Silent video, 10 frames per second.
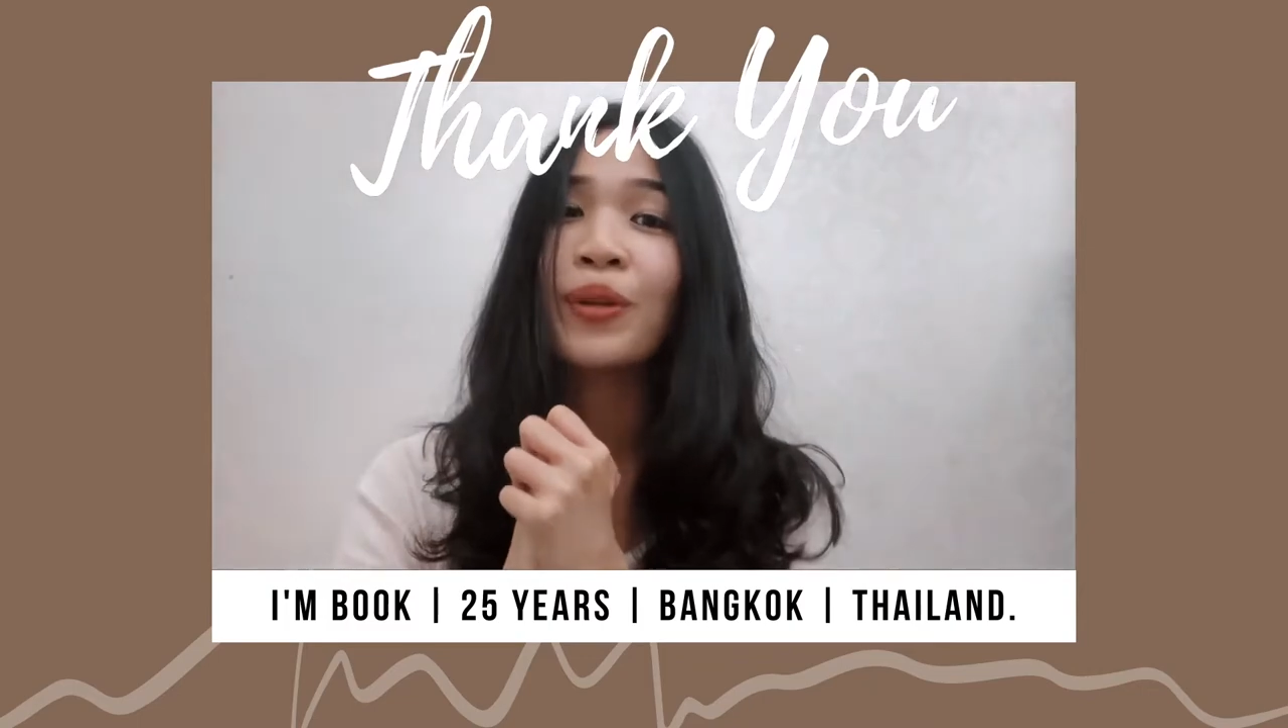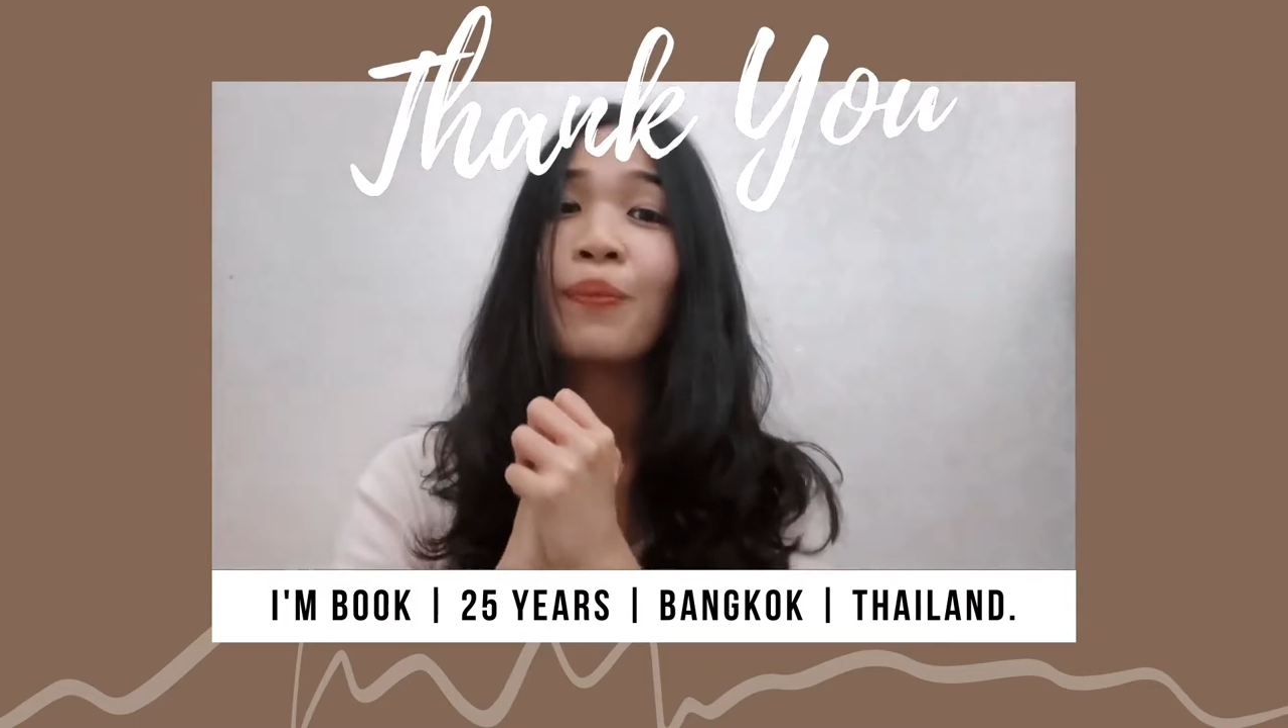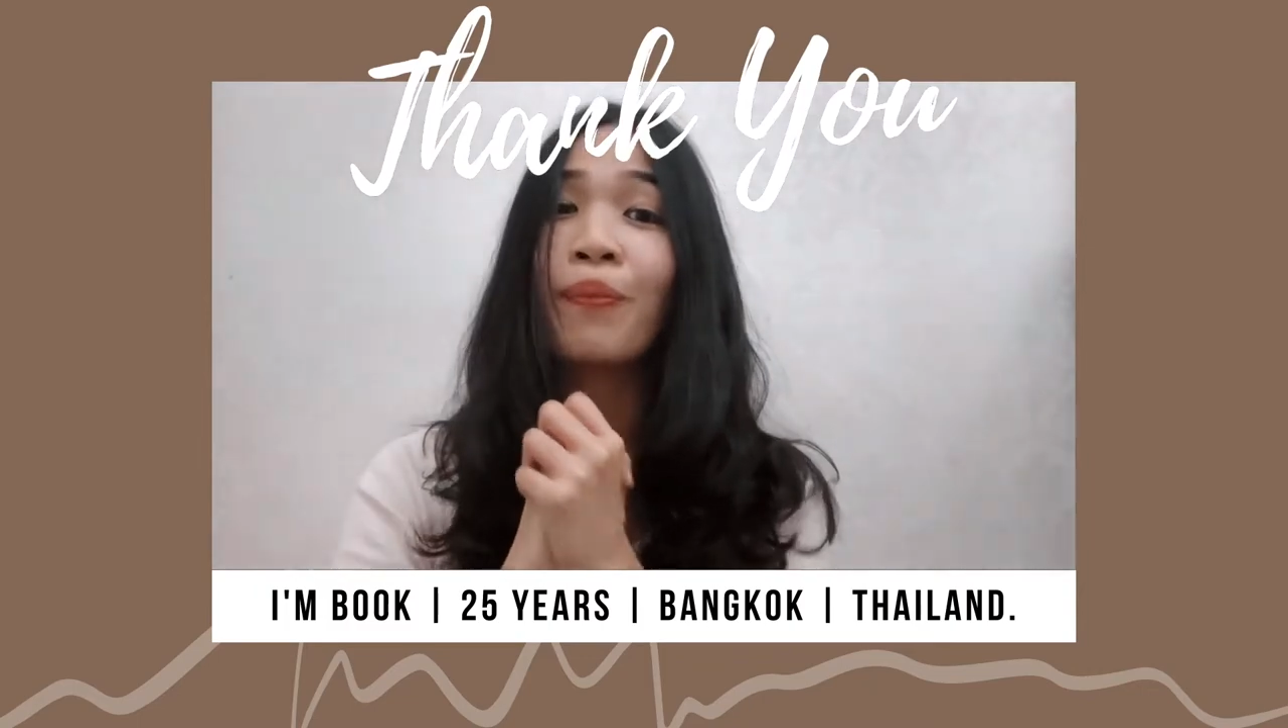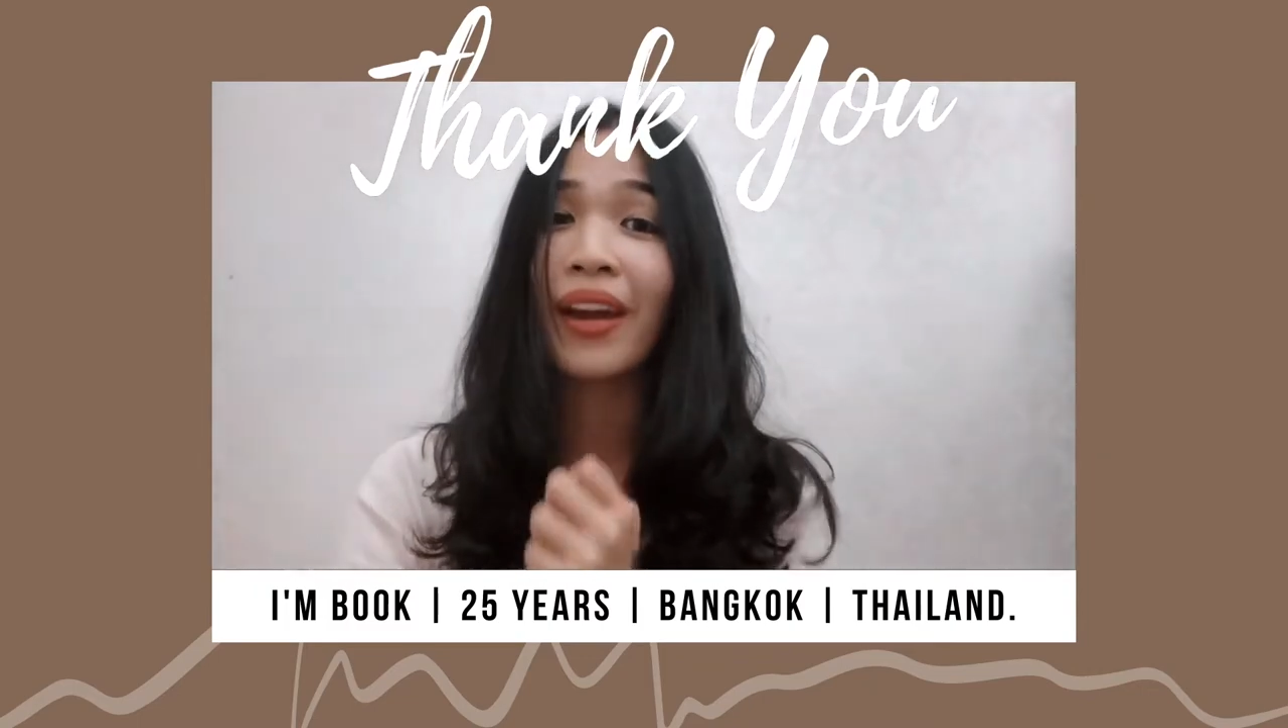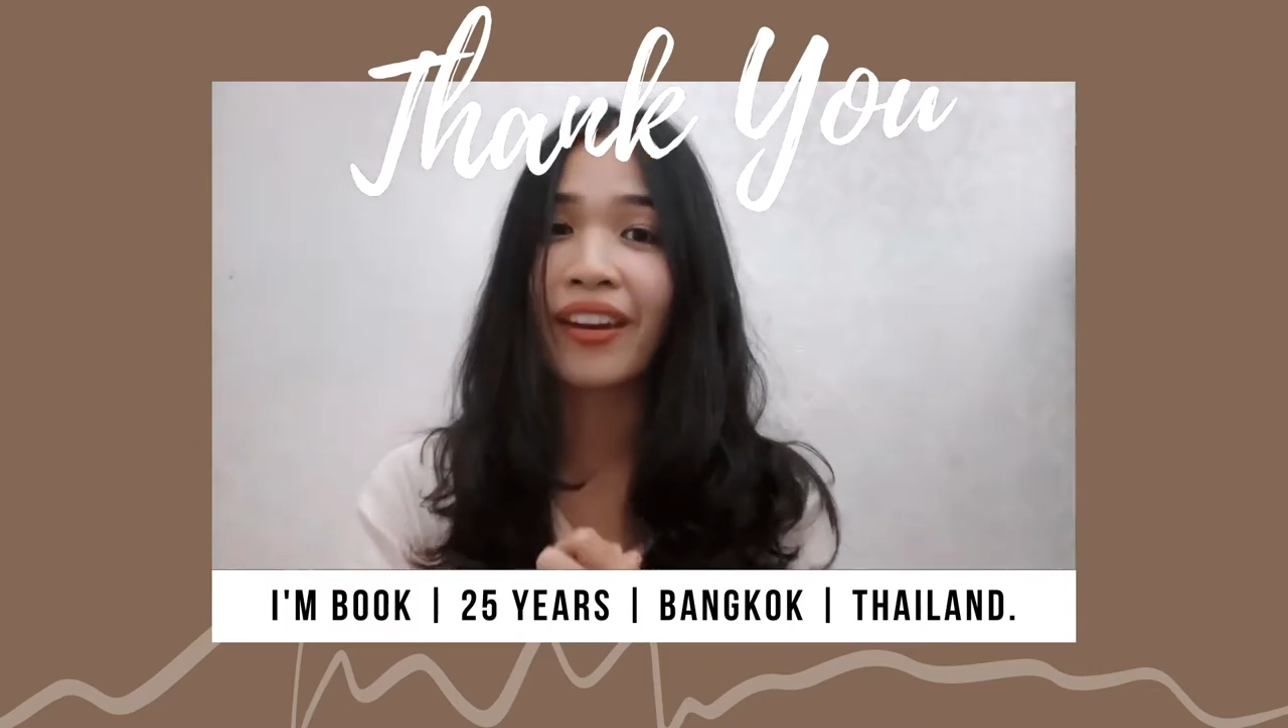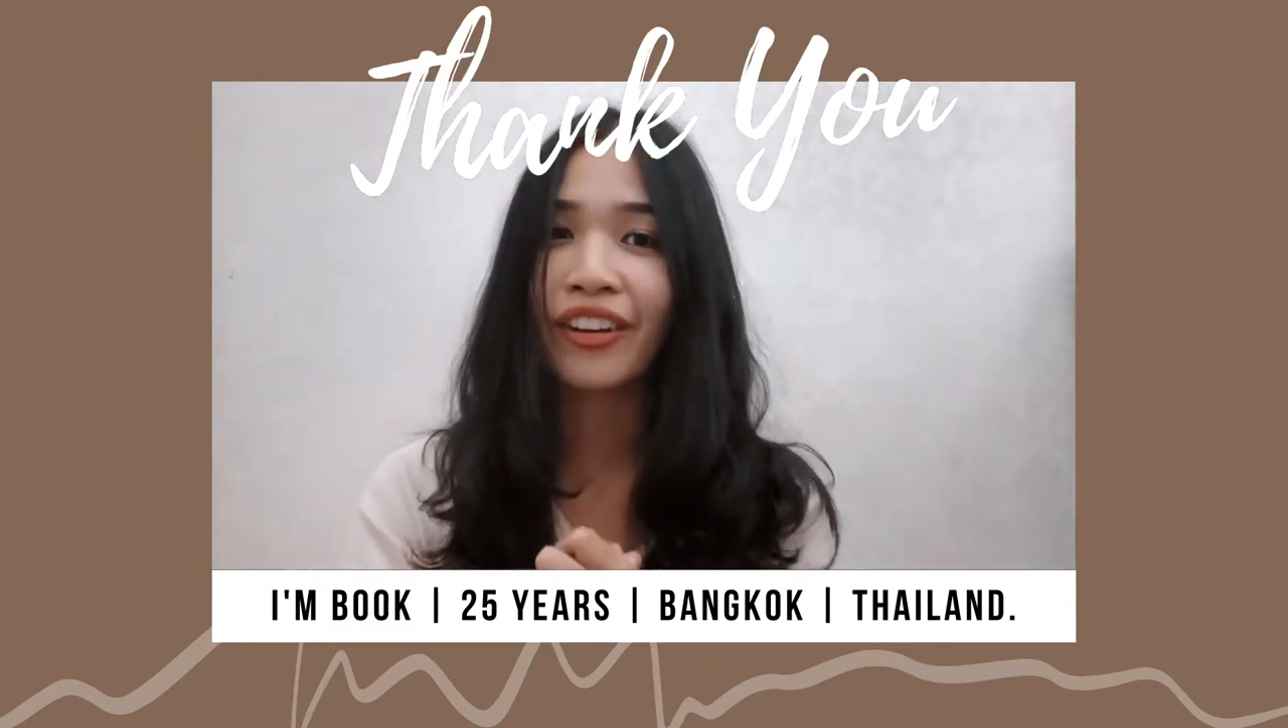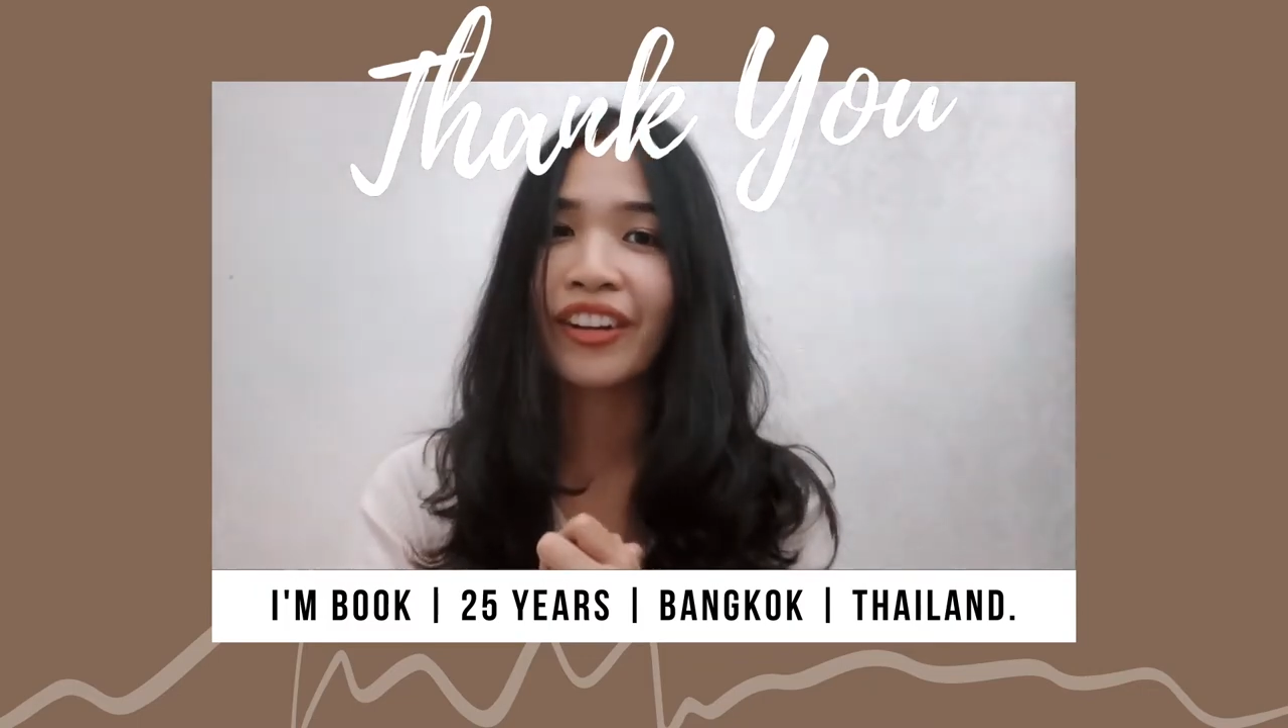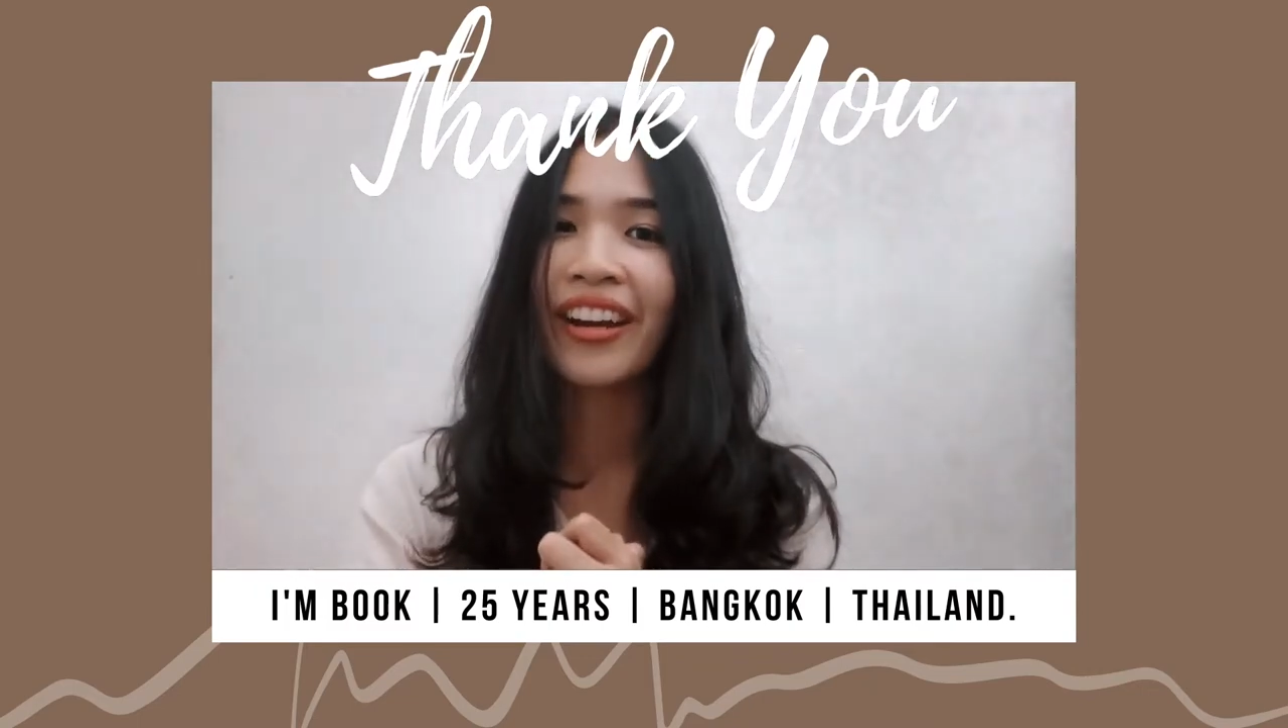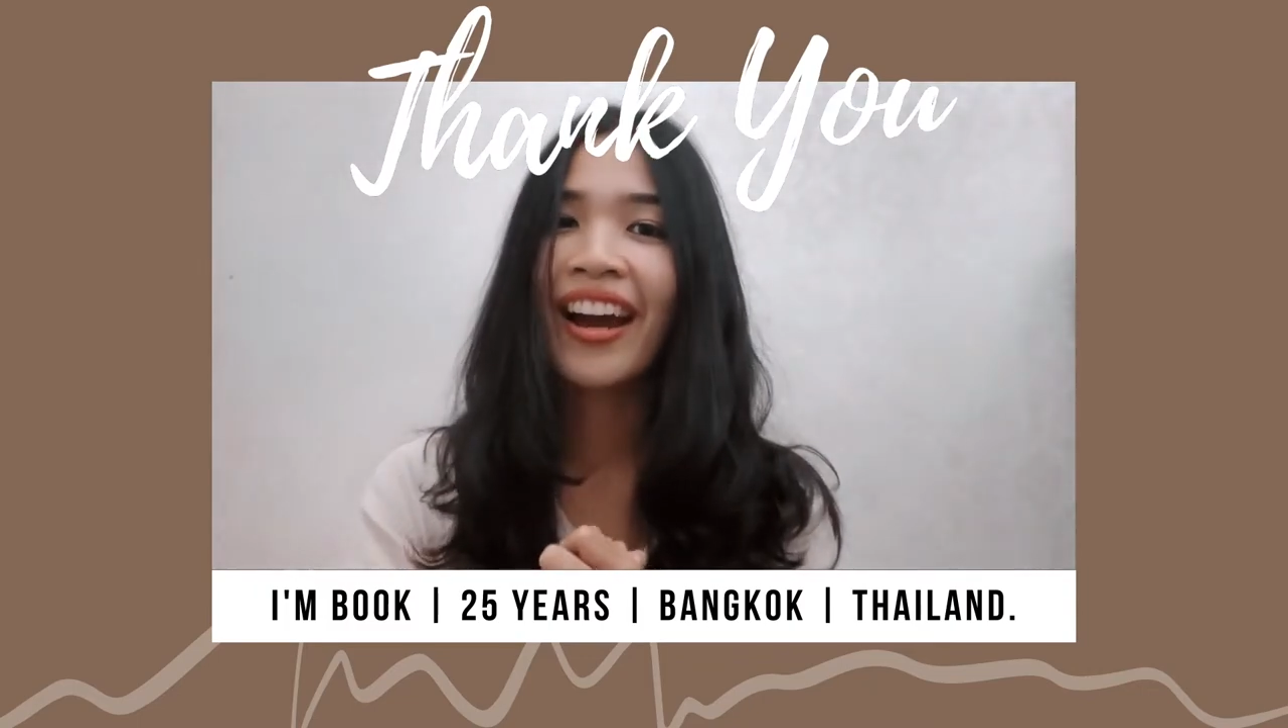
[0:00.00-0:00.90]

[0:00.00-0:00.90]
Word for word: better